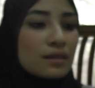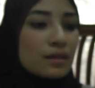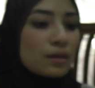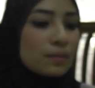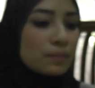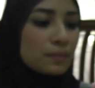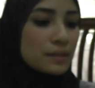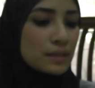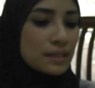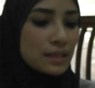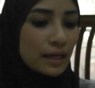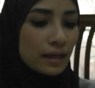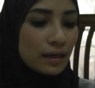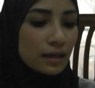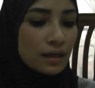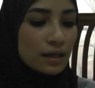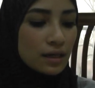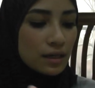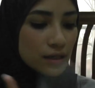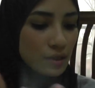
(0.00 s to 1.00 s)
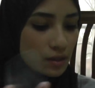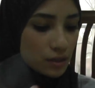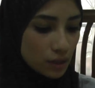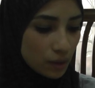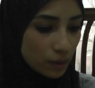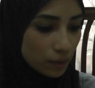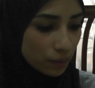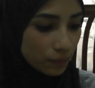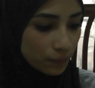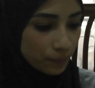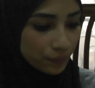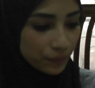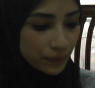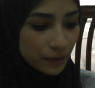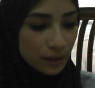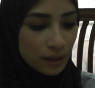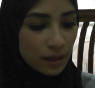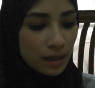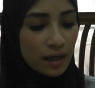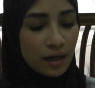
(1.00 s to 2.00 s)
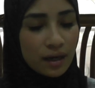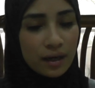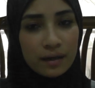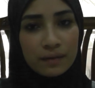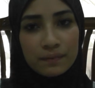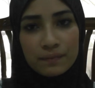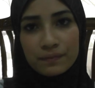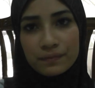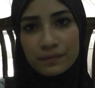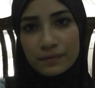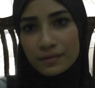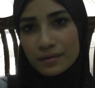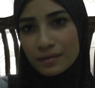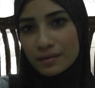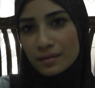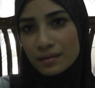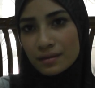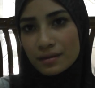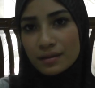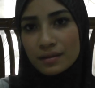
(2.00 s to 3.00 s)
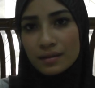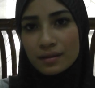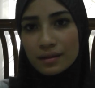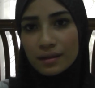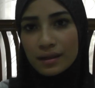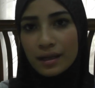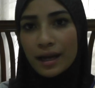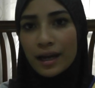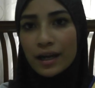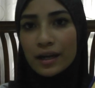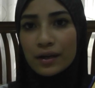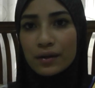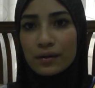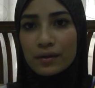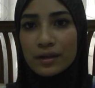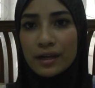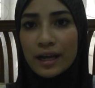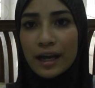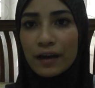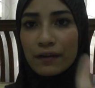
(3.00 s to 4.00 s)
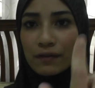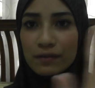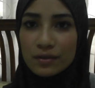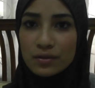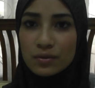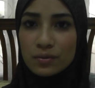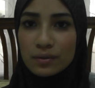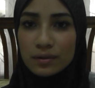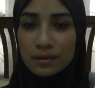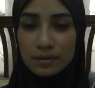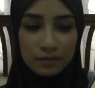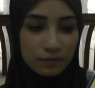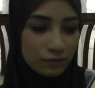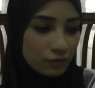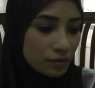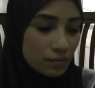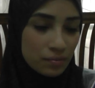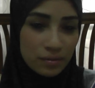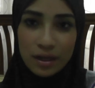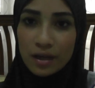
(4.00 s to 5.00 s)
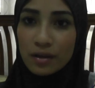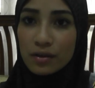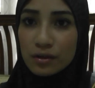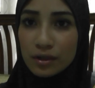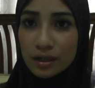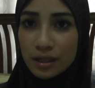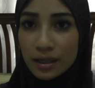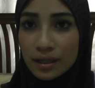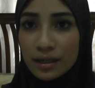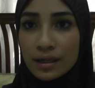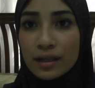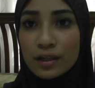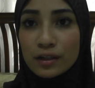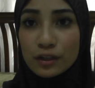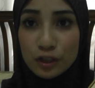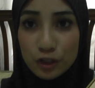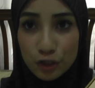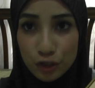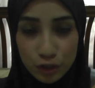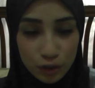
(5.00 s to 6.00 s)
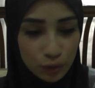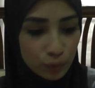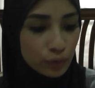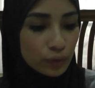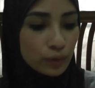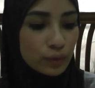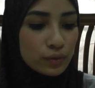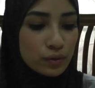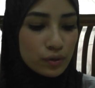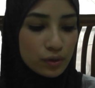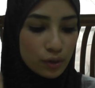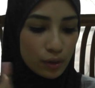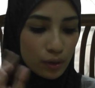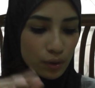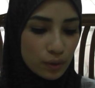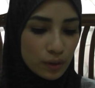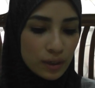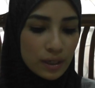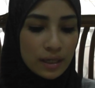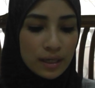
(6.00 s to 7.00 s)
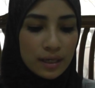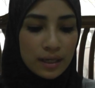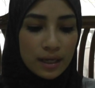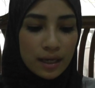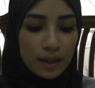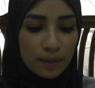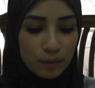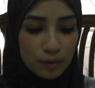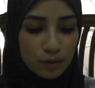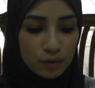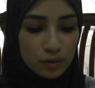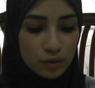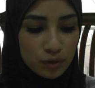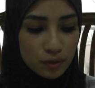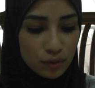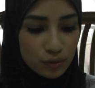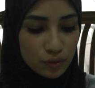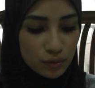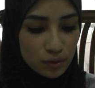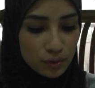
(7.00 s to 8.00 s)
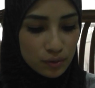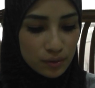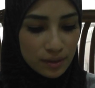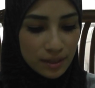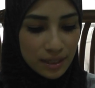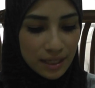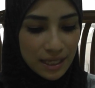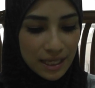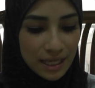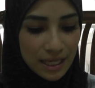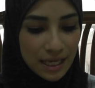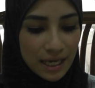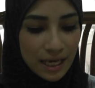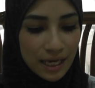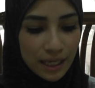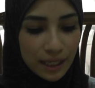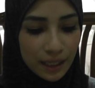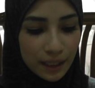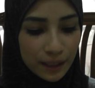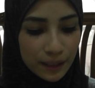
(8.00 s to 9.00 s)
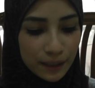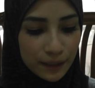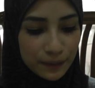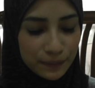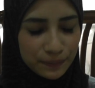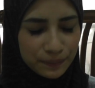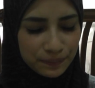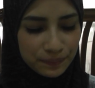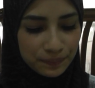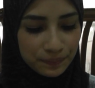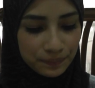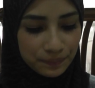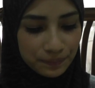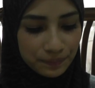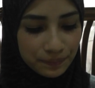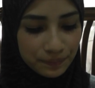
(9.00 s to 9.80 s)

a complete set. So um, I already have this one from the other kit and I already show you. So I'm going to go to the um,